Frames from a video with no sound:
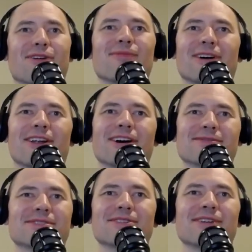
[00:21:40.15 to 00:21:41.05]
but
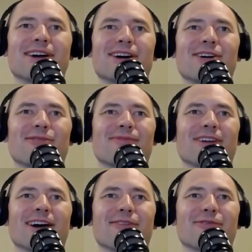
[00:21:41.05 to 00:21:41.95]
certainly I hope,
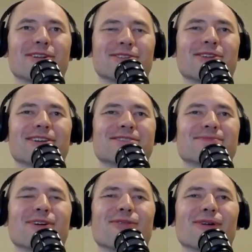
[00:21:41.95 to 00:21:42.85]
yeah, when you do get a
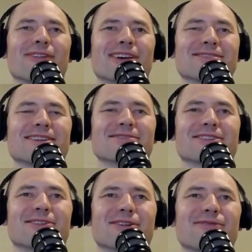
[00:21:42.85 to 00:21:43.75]
spare moment, that sounds like a
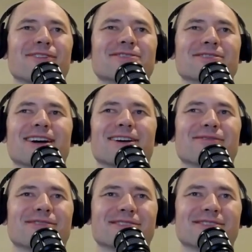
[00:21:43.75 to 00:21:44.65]
great feature to have
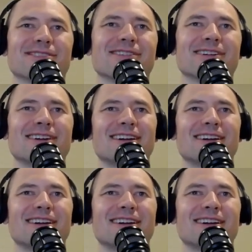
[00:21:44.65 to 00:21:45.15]
for sure.